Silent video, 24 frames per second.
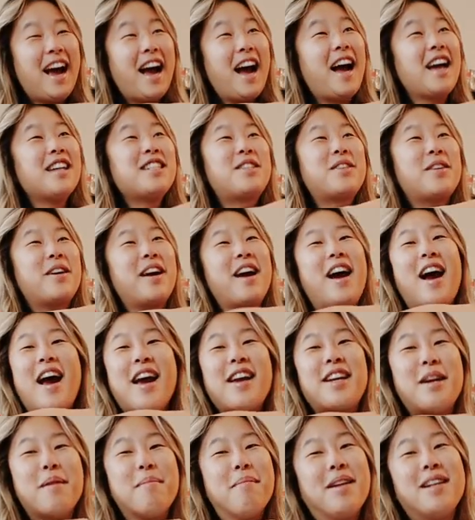I swear, I
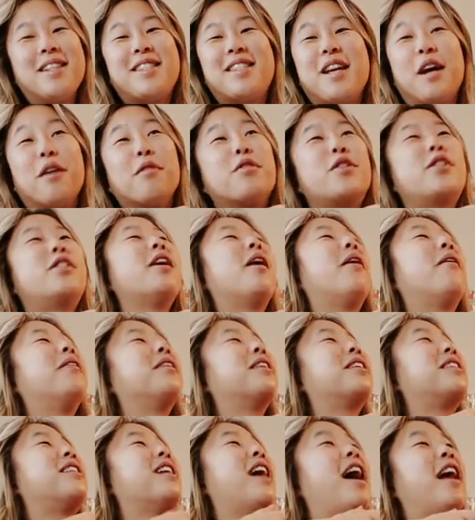get myself so
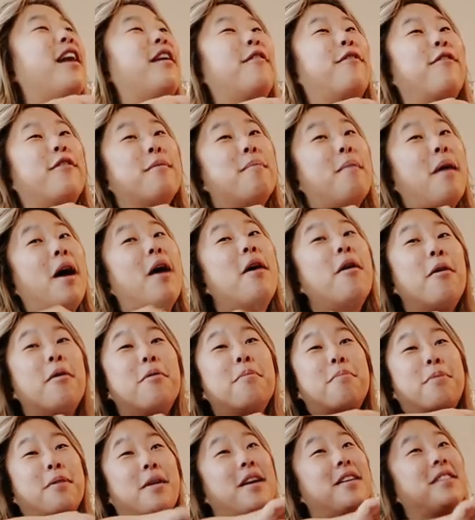excited for my
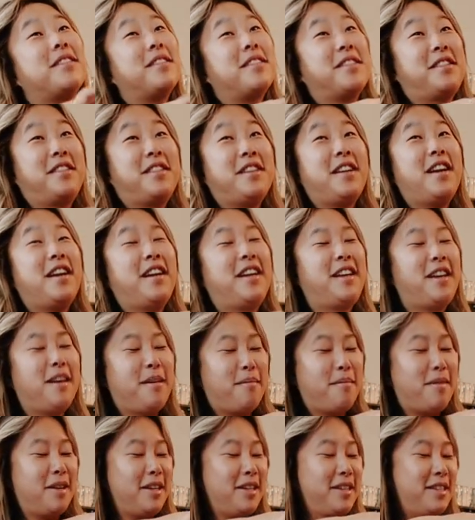own presents that I
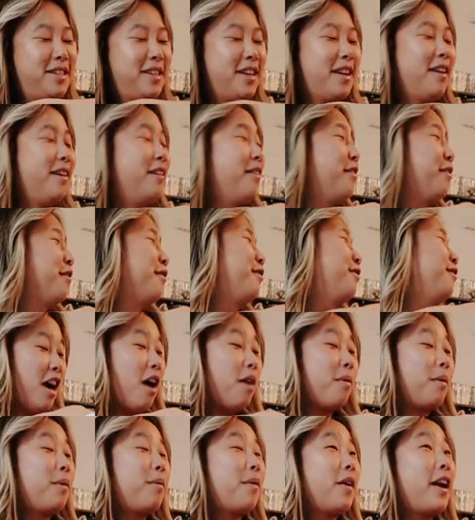get myself.
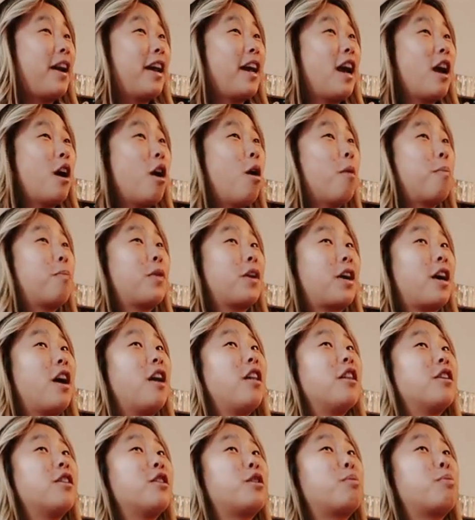Are we ready? I hope the
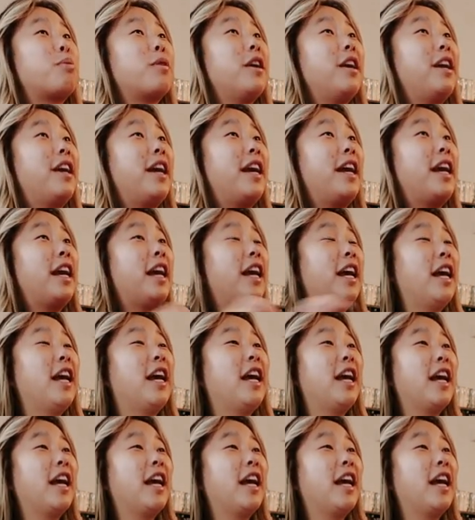color's pretty.